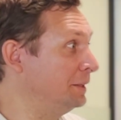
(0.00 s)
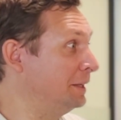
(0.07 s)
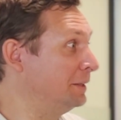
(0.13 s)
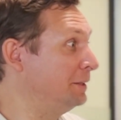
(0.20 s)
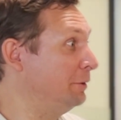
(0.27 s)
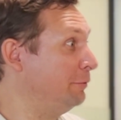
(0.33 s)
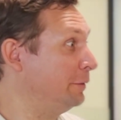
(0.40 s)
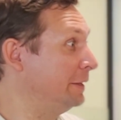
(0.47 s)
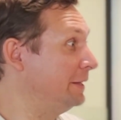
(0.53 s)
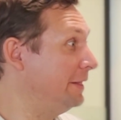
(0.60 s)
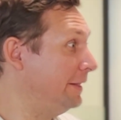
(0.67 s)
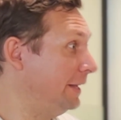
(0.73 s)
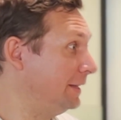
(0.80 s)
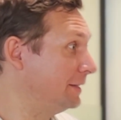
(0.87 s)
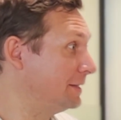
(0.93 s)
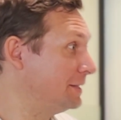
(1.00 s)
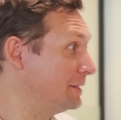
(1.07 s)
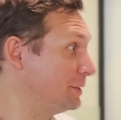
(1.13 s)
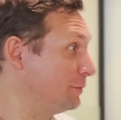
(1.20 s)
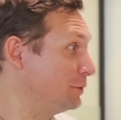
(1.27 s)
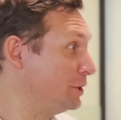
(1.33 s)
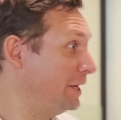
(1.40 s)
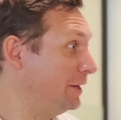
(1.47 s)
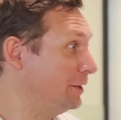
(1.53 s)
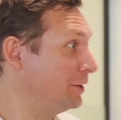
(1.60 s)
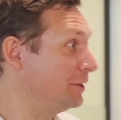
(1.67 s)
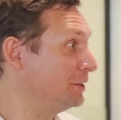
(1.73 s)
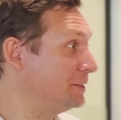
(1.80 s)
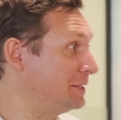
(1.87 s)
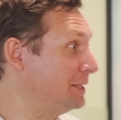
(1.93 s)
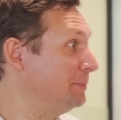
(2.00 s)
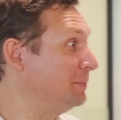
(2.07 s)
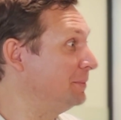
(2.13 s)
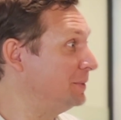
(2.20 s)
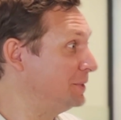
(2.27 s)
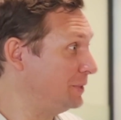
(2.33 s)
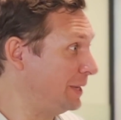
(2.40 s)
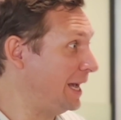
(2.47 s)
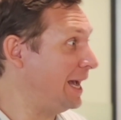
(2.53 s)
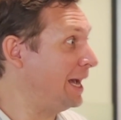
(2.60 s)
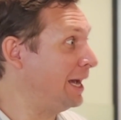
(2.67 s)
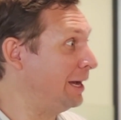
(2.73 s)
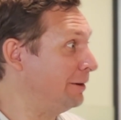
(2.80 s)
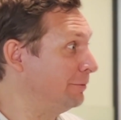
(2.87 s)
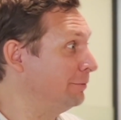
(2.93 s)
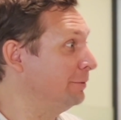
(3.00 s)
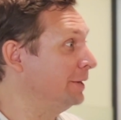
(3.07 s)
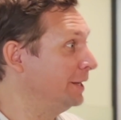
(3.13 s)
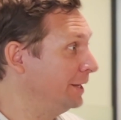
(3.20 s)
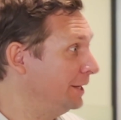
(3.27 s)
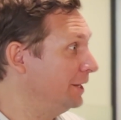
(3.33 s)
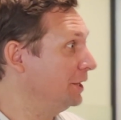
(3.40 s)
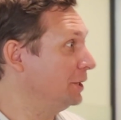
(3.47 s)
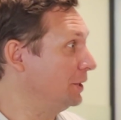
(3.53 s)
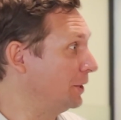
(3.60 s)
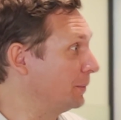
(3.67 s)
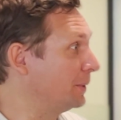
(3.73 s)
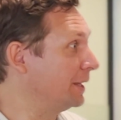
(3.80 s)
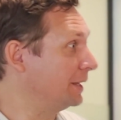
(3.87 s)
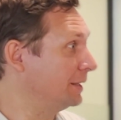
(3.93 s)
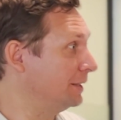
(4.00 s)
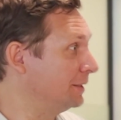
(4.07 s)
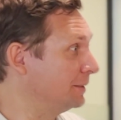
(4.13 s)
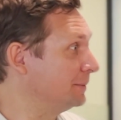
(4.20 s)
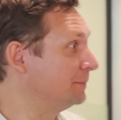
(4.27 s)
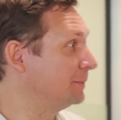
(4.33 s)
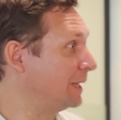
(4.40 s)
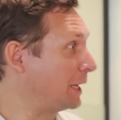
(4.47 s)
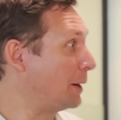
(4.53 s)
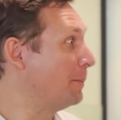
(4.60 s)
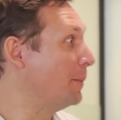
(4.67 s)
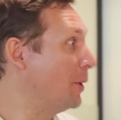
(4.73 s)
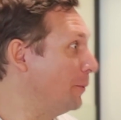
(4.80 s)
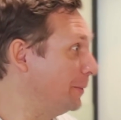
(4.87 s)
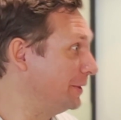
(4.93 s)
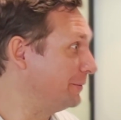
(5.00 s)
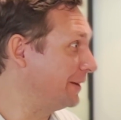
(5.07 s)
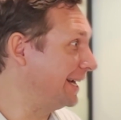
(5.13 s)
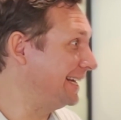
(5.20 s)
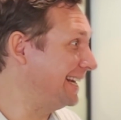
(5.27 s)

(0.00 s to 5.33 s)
the different thicknesses of shaker seem to have, like a moment right